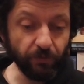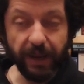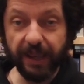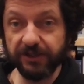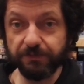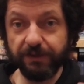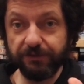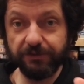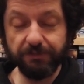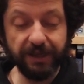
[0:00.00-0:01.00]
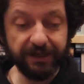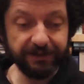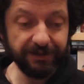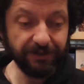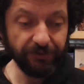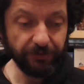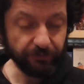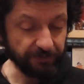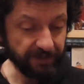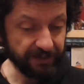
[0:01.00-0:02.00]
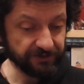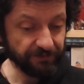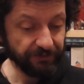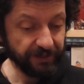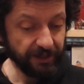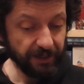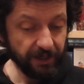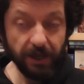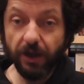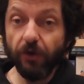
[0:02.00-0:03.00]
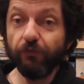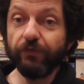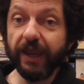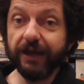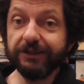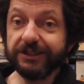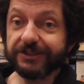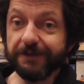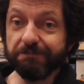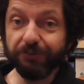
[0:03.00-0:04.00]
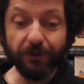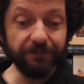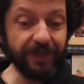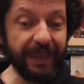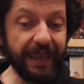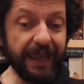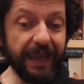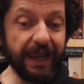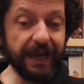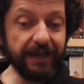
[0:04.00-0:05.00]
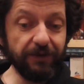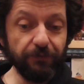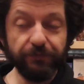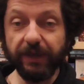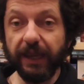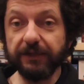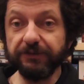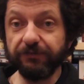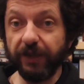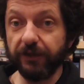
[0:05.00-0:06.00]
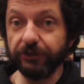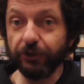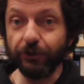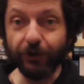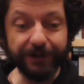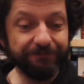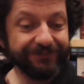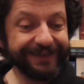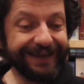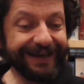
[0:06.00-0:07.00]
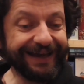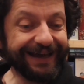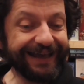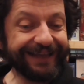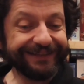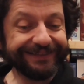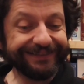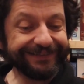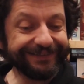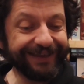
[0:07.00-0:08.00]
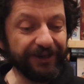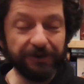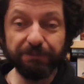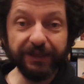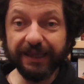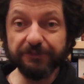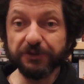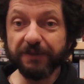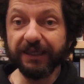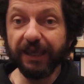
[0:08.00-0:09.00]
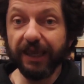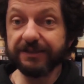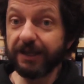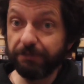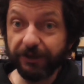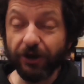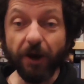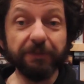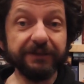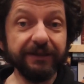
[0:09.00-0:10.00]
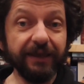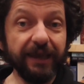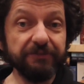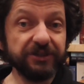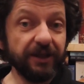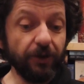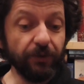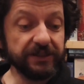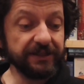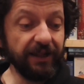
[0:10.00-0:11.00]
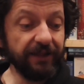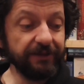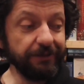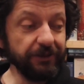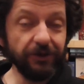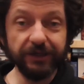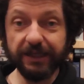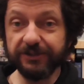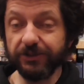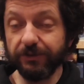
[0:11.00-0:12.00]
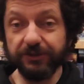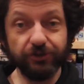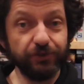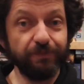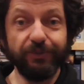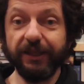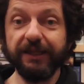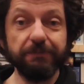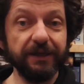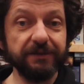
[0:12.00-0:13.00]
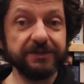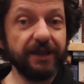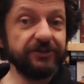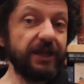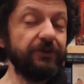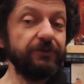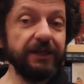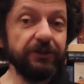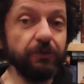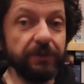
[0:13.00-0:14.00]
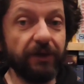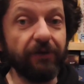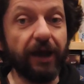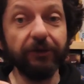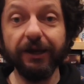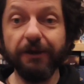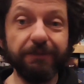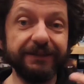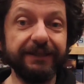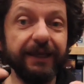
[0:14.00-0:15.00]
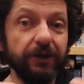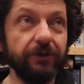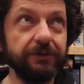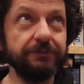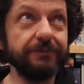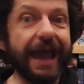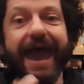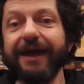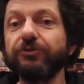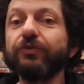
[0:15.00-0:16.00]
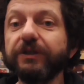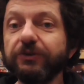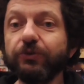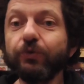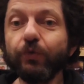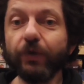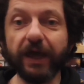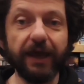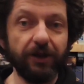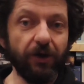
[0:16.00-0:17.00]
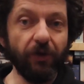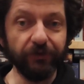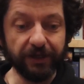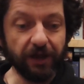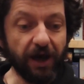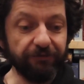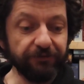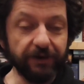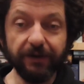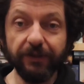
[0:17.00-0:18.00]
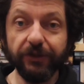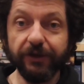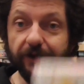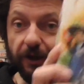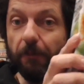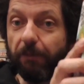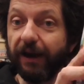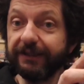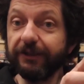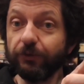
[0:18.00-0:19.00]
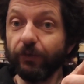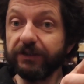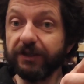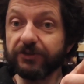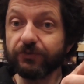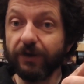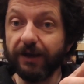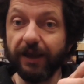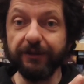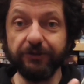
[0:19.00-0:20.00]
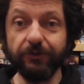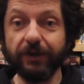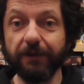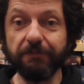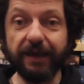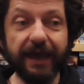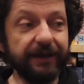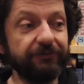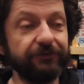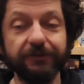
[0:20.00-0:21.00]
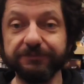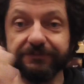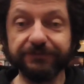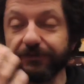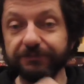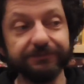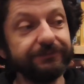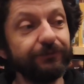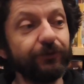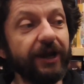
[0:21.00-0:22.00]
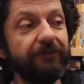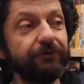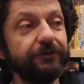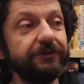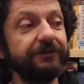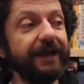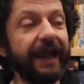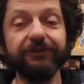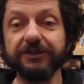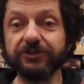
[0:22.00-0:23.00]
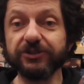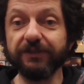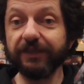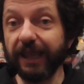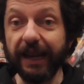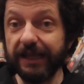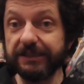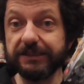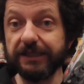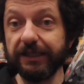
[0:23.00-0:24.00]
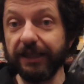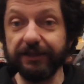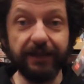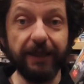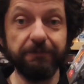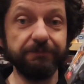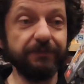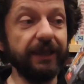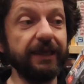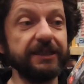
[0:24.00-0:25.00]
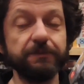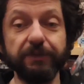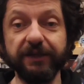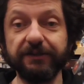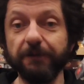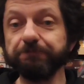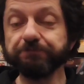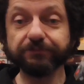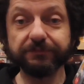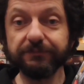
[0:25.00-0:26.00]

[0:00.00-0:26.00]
ways, but the main idea remains. Very simple and very very good. Uh, you know, I play games with my kids and I play cooperative games and I always tell them, and you know, kids, you can just play them by themselves. I don't need to be around. But they don't actually do that all that often. But they do with this one. I do come back from from wherever errands or something, and I see that they my kids picked up